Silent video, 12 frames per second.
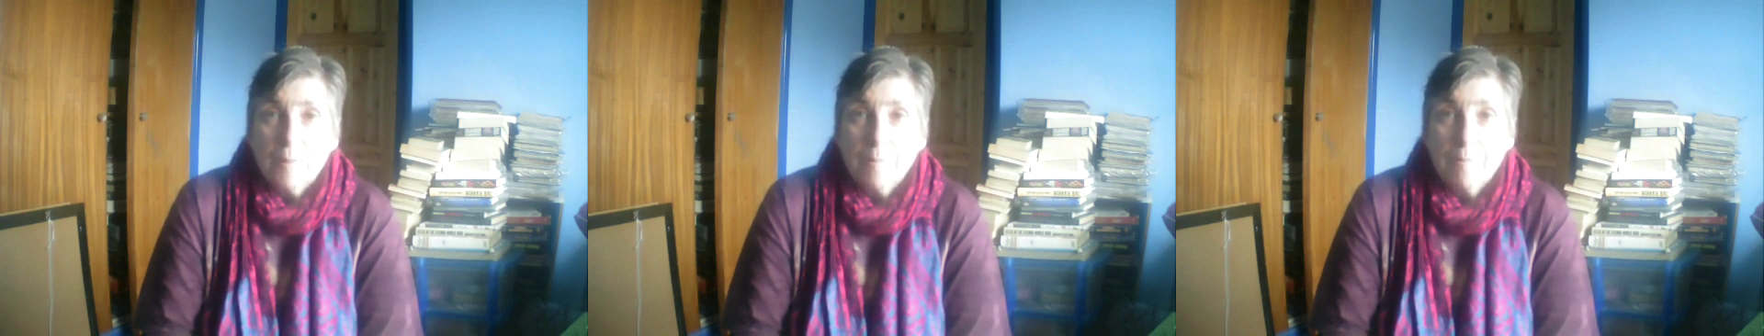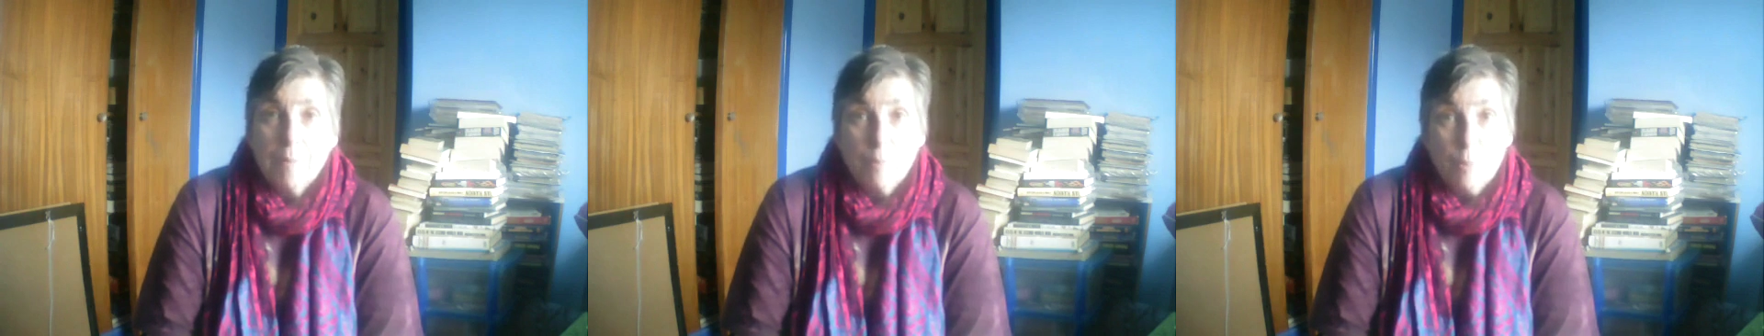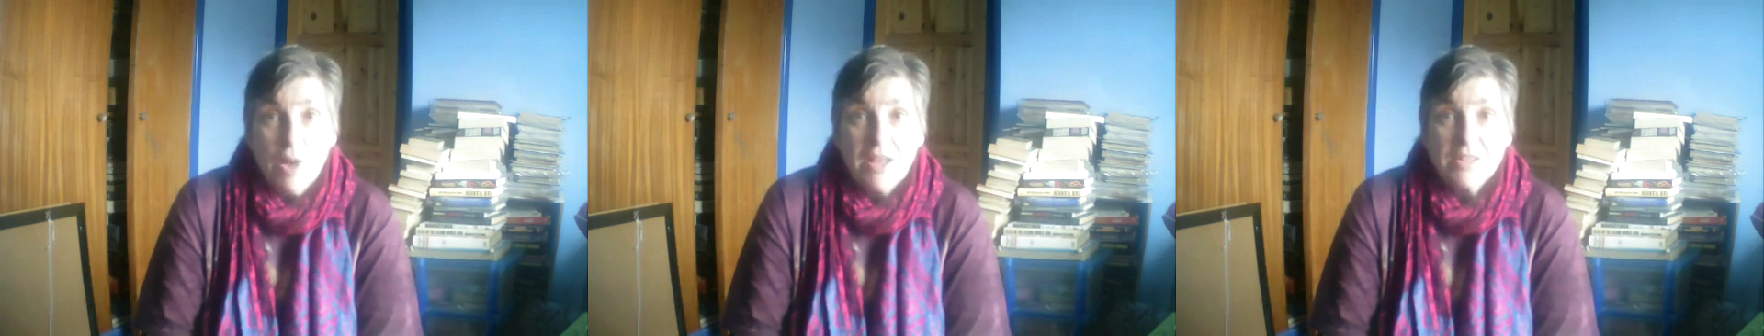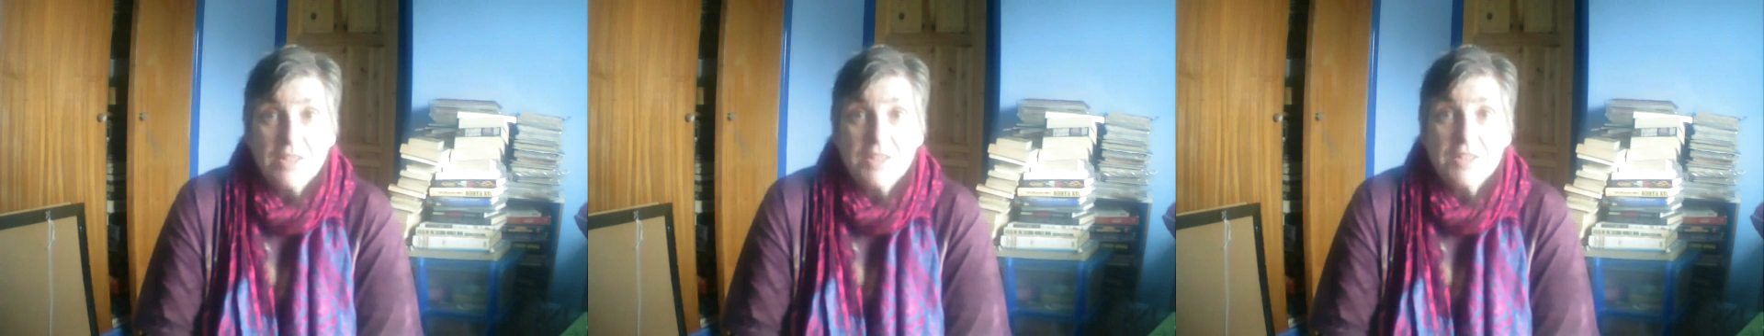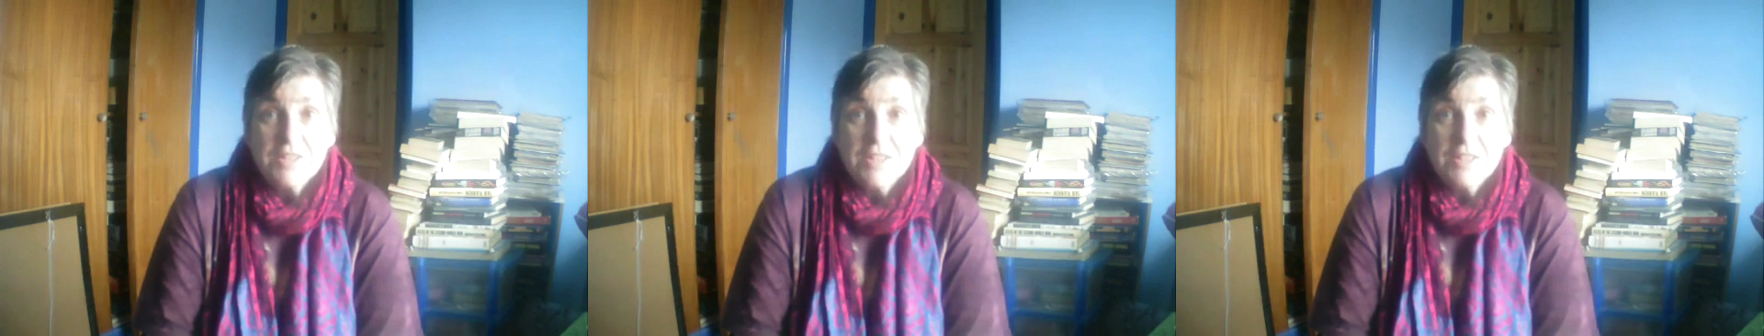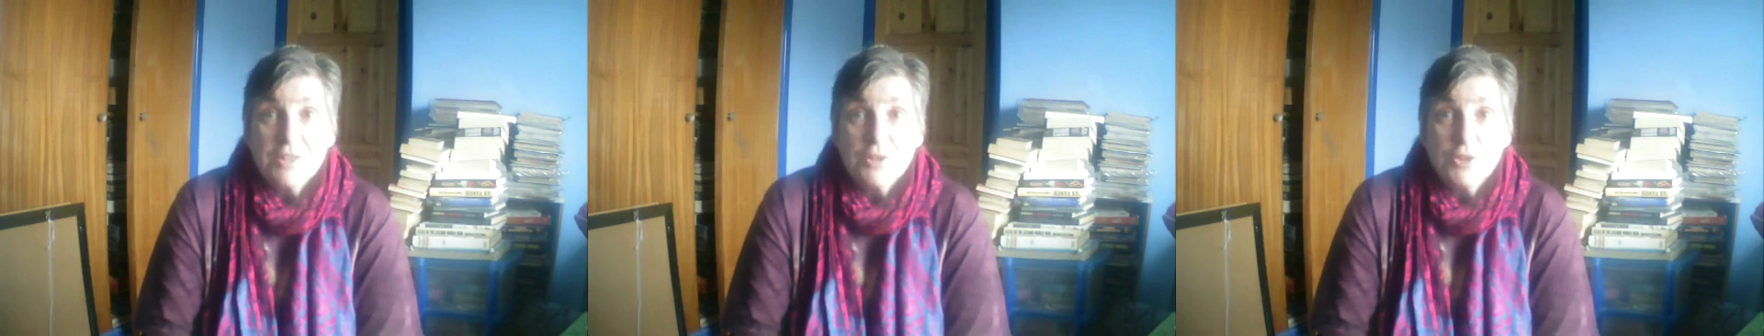But practice is
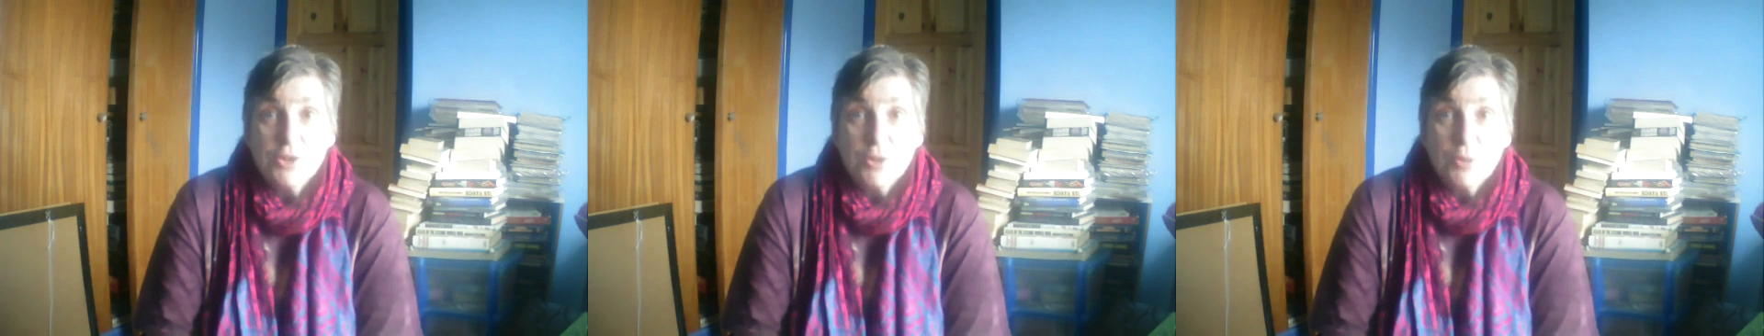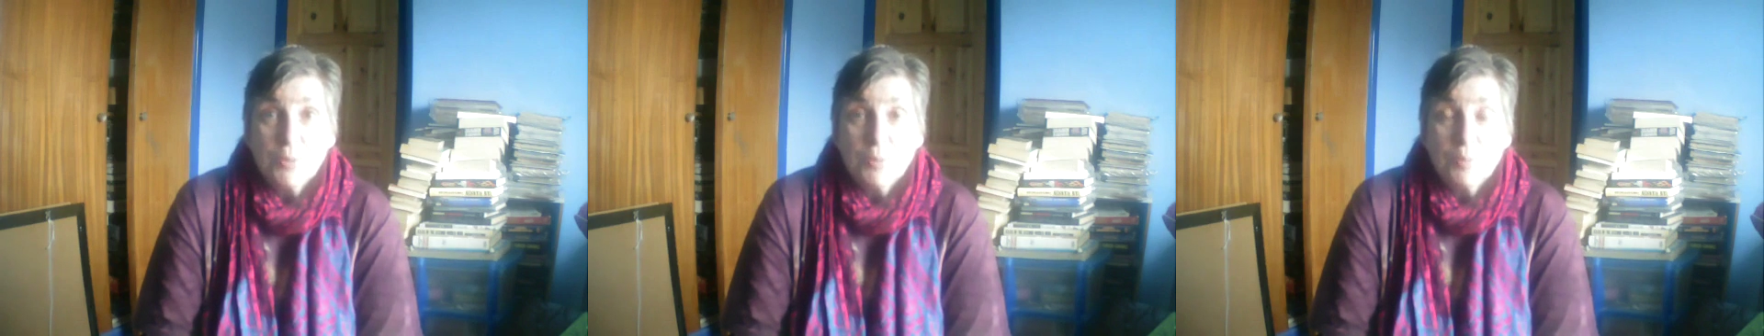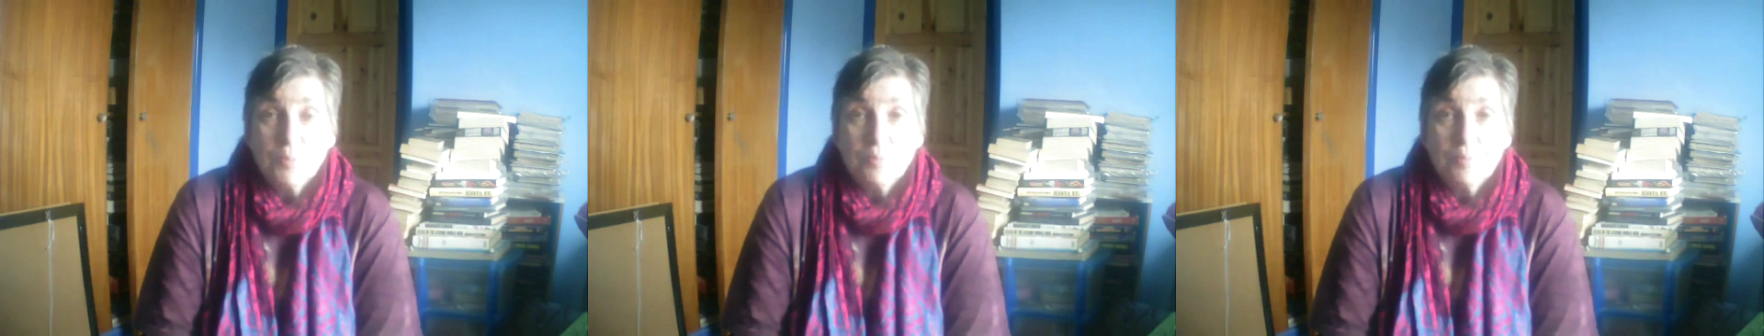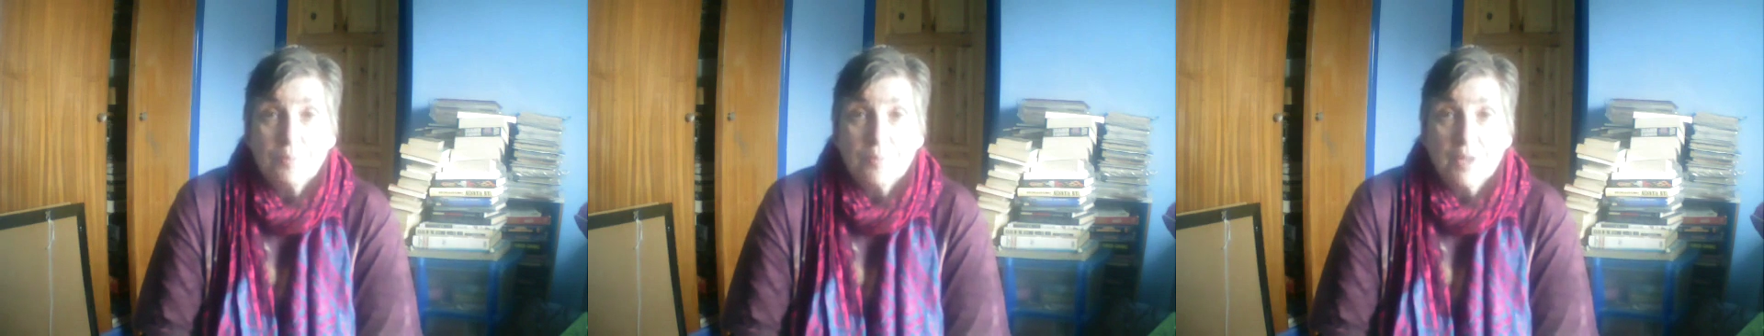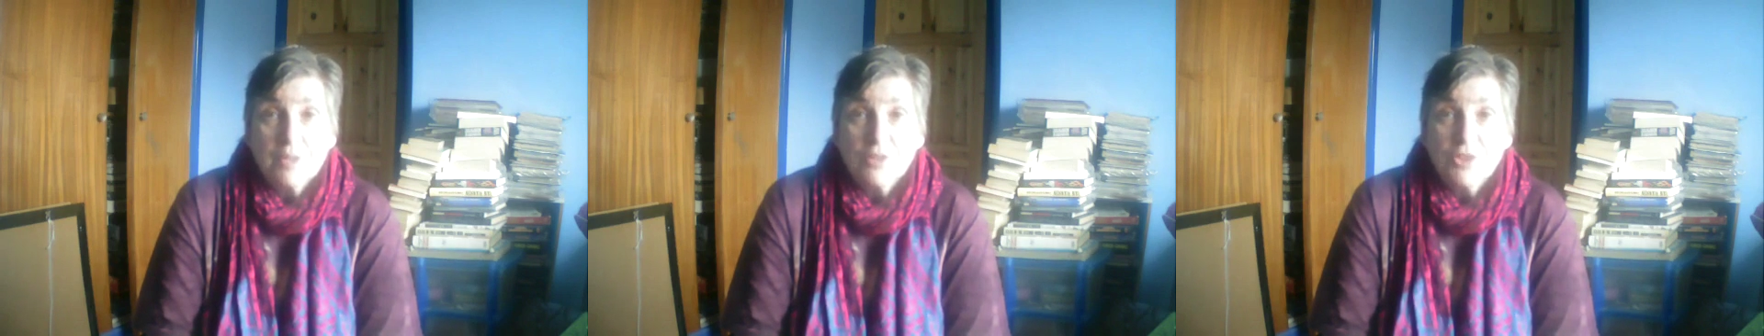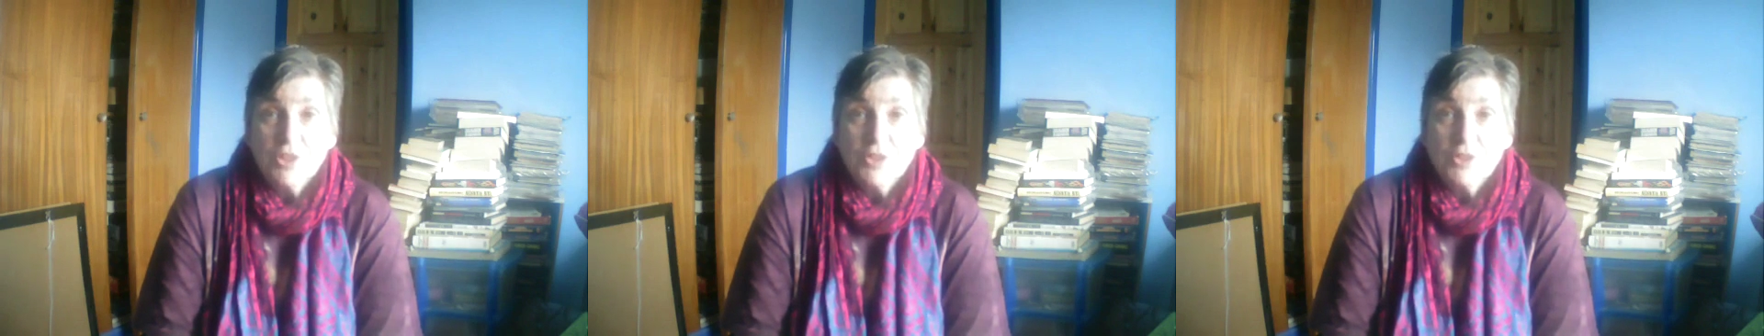easy to do.
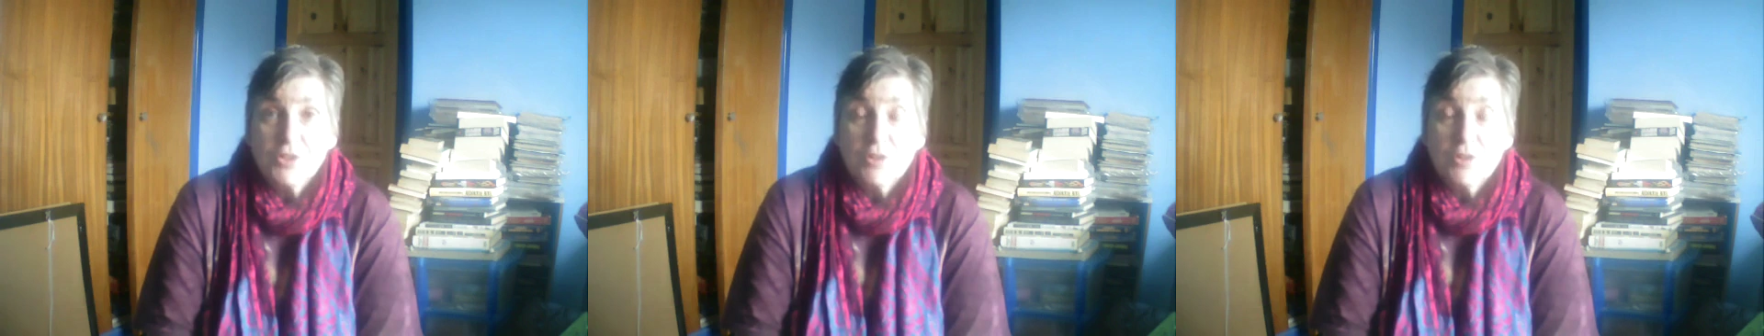Just